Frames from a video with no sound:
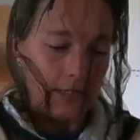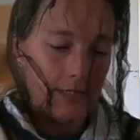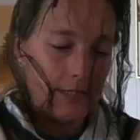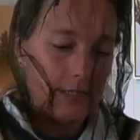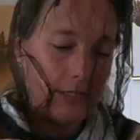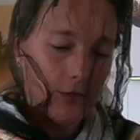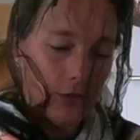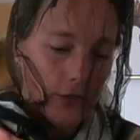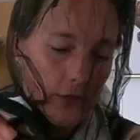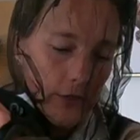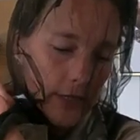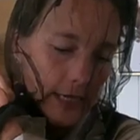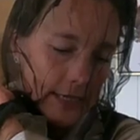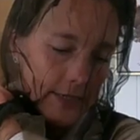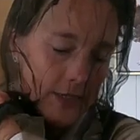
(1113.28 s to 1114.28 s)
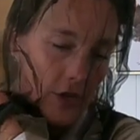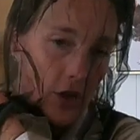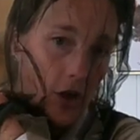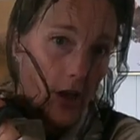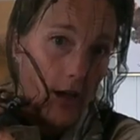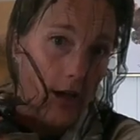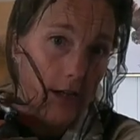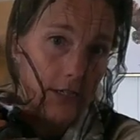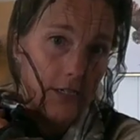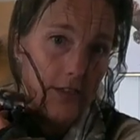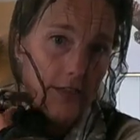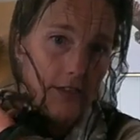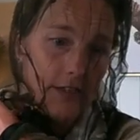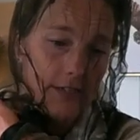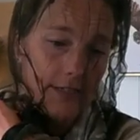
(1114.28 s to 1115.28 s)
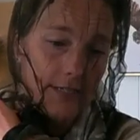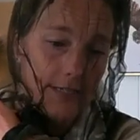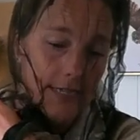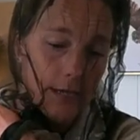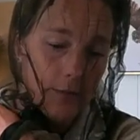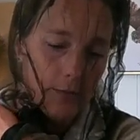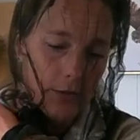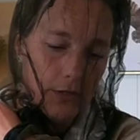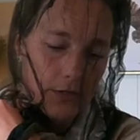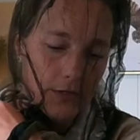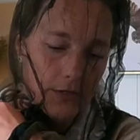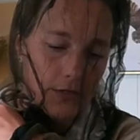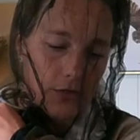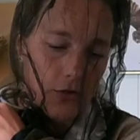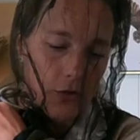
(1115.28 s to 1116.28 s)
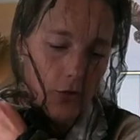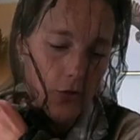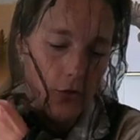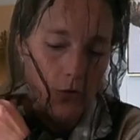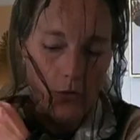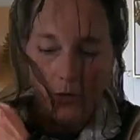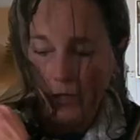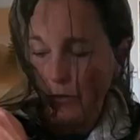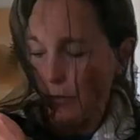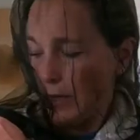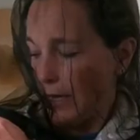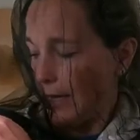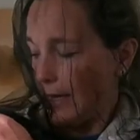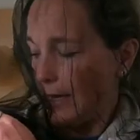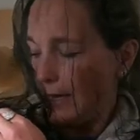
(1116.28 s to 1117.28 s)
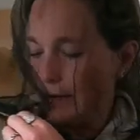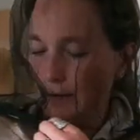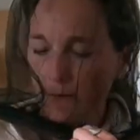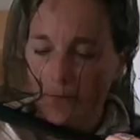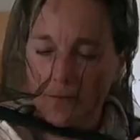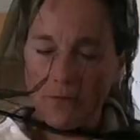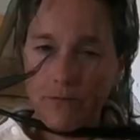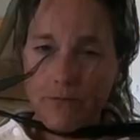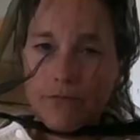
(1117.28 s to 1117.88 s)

Still, it's got the zip, so you can